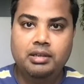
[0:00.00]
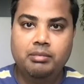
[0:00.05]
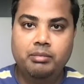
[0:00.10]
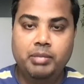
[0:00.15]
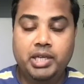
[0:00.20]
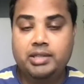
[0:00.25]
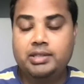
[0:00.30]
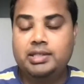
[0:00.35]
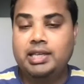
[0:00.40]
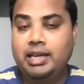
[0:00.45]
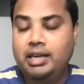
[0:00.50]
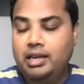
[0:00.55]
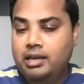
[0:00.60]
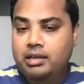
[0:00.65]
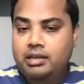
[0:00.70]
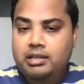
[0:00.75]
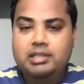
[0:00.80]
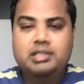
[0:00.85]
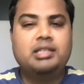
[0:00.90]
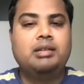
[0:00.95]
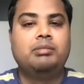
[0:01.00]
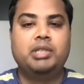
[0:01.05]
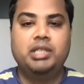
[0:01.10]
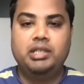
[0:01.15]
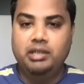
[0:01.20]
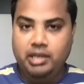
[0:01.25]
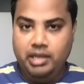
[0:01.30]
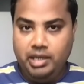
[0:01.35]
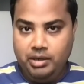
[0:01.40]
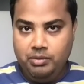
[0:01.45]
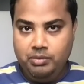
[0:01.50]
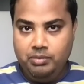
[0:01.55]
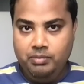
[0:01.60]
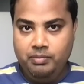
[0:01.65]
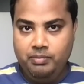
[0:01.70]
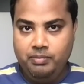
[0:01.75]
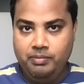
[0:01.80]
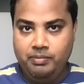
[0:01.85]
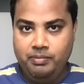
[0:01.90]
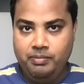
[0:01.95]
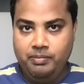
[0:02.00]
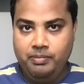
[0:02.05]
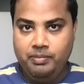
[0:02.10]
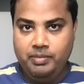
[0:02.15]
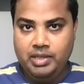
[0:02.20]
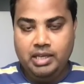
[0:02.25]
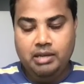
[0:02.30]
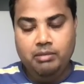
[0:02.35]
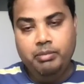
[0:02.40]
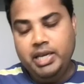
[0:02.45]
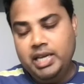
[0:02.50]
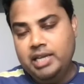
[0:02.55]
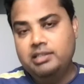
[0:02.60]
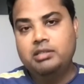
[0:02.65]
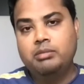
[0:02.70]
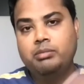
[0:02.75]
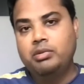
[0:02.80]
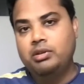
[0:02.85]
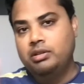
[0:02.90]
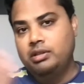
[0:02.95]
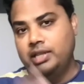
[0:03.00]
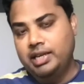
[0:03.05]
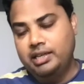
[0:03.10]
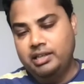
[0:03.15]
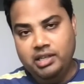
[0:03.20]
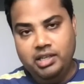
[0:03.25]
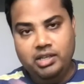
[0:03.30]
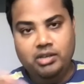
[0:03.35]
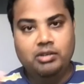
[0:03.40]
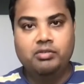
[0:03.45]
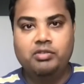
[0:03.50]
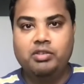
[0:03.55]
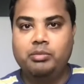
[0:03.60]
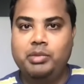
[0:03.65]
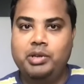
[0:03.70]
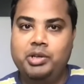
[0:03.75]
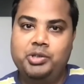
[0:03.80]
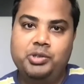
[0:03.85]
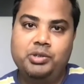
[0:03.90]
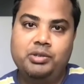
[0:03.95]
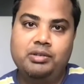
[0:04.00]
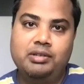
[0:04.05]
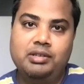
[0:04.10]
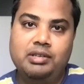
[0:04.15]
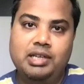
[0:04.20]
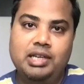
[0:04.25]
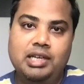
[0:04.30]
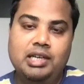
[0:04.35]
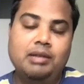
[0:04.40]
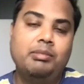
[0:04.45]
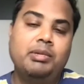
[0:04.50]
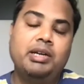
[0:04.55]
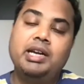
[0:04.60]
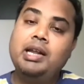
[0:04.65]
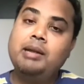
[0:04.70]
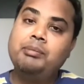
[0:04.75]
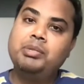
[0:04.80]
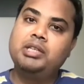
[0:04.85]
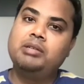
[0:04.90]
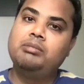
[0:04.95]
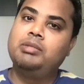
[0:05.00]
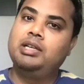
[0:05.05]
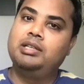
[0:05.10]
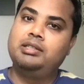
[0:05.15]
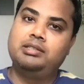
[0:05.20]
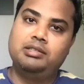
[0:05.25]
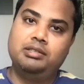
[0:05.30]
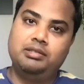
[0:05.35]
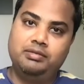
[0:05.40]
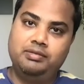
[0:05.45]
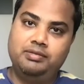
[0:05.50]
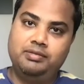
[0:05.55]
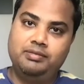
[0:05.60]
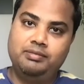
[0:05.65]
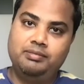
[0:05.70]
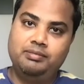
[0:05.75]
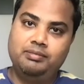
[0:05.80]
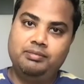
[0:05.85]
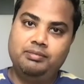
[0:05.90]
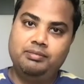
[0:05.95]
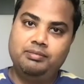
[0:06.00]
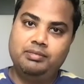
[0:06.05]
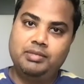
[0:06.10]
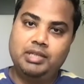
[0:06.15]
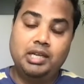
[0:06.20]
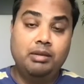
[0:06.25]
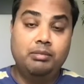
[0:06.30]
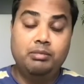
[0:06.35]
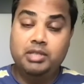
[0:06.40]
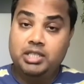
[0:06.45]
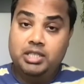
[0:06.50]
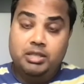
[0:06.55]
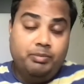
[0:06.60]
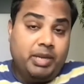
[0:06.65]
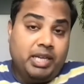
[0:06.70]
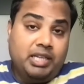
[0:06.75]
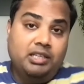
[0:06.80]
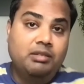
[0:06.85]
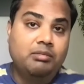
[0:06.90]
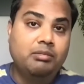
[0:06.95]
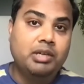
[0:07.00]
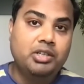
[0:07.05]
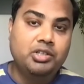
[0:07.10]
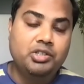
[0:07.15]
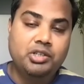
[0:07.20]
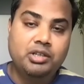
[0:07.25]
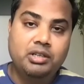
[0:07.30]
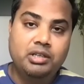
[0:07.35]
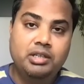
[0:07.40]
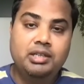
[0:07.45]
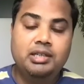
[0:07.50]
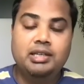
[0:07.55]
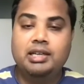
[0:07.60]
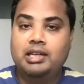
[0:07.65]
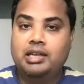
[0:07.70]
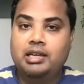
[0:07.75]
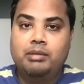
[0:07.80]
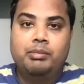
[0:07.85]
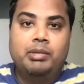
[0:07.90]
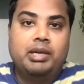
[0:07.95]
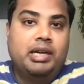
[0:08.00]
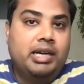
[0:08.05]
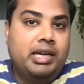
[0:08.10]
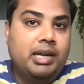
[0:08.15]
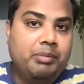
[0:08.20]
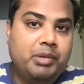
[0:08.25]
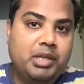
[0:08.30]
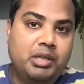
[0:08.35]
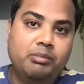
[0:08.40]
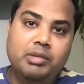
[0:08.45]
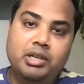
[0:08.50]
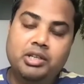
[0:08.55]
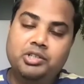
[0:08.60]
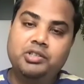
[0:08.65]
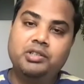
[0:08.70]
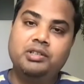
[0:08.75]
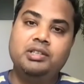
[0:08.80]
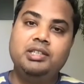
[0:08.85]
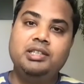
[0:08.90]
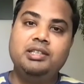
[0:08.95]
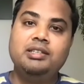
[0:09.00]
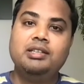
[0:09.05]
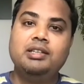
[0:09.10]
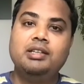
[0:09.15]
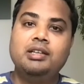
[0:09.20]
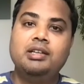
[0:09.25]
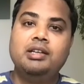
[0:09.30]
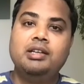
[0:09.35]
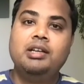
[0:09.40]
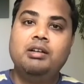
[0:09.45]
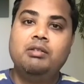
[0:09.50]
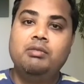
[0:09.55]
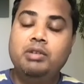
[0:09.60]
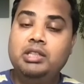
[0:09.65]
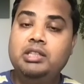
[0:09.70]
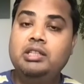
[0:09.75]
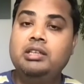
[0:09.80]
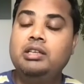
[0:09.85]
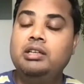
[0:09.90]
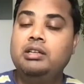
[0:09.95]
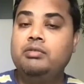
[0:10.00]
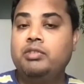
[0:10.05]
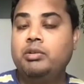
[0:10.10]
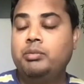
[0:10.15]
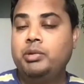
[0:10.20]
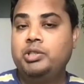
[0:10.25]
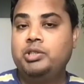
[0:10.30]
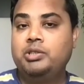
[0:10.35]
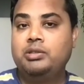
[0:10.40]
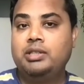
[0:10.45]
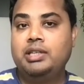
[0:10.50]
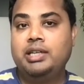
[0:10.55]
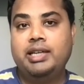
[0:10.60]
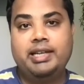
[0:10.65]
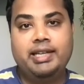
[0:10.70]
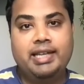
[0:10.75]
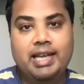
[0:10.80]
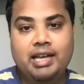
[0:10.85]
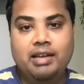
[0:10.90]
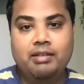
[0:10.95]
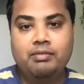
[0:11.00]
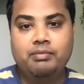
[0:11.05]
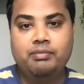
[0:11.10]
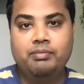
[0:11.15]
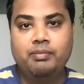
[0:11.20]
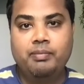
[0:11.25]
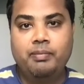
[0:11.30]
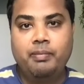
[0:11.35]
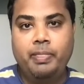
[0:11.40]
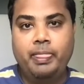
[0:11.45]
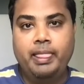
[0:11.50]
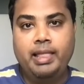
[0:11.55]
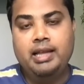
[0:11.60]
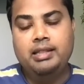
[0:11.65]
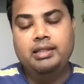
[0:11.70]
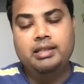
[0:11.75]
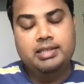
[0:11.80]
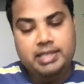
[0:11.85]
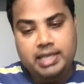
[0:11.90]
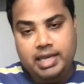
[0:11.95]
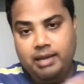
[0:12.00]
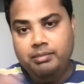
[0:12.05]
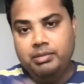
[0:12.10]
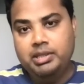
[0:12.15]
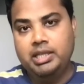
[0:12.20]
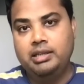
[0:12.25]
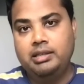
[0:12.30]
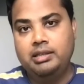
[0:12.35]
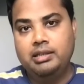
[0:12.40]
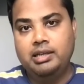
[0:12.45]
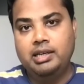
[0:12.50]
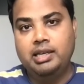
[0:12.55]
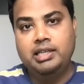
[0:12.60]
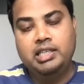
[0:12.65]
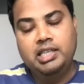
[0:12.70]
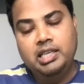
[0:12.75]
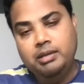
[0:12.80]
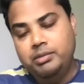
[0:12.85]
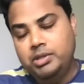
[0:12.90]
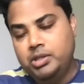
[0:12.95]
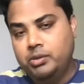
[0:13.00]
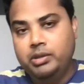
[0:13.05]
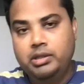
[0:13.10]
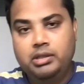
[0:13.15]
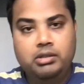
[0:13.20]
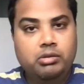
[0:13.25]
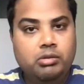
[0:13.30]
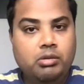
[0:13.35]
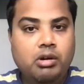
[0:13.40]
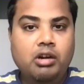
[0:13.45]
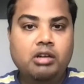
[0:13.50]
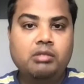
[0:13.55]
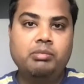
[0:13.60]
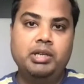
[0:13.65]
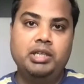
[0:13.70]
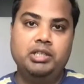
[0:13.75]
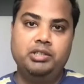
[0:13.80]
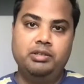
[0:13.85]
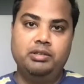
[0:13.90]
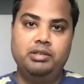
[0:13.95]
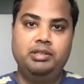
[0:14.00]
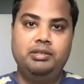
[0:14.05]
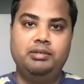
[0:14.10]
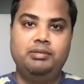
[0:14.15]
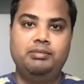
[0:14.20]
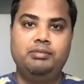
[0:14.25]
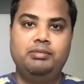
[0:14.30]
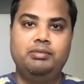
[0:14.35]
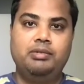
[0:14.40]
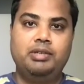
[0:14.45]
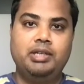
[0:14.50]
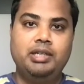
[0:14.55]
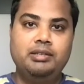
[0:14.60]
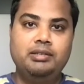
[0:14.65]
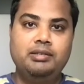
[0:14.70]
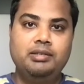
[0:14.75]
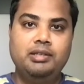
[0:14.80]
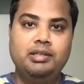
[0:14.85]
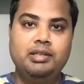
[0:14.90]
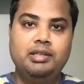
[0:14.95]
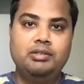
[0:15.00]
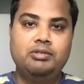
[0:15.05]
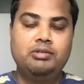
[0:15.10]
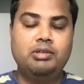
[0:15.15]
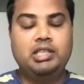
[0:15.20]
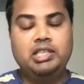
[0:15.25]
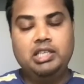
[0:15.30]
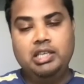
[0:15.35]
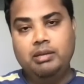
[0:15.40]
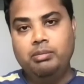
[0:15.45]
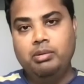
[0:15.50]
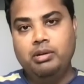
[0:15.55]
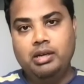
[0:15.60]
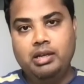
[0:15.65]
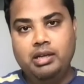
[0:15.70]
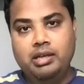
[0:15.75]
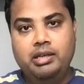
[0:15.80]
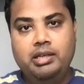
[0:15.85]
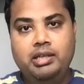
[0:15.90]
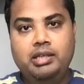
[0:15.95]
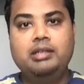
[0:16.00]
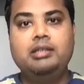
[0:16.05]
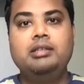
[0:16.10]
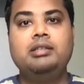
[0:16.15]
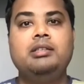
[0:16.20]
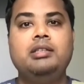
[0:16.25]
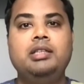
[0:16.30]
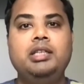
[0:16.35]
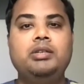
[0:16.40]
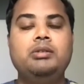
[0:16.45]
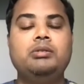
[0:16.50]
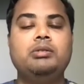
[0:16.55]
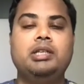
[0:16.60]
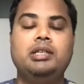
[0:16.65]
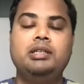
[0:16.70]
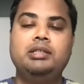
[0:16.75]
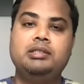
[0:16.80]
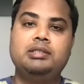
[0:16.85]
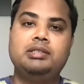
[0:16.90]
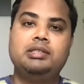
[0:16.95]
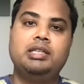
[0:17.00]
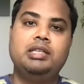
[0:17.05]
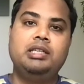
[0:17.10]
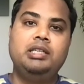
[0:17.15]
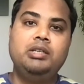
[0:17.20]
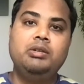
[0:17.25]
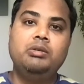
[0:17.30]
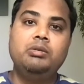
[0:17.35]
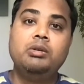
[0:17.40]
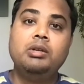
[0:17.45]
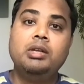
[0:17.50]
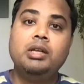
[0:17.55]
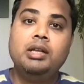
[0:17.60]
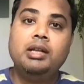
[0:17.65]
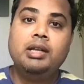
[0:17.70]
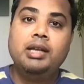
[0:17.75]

because I learned something new. And based upon that new information, I'm adapting myself. I'm inspecting my journey and I'm adapting my journey with the information that I have. And the same thing I keep doing throughout my journey, right? So I keep learning new things and new